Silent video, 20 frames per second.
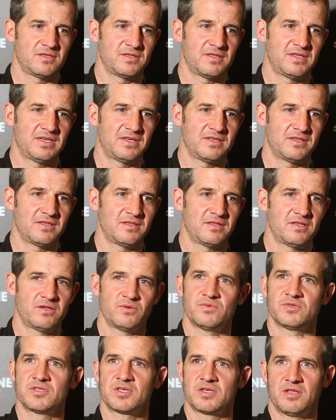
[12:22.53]
that there
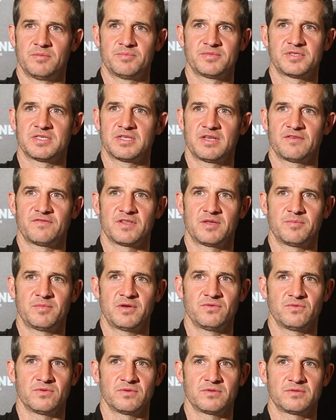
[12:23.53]
was clubs sniffing
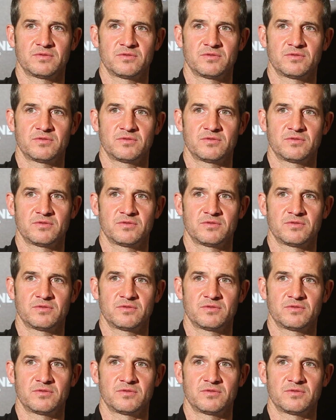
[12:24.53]
about.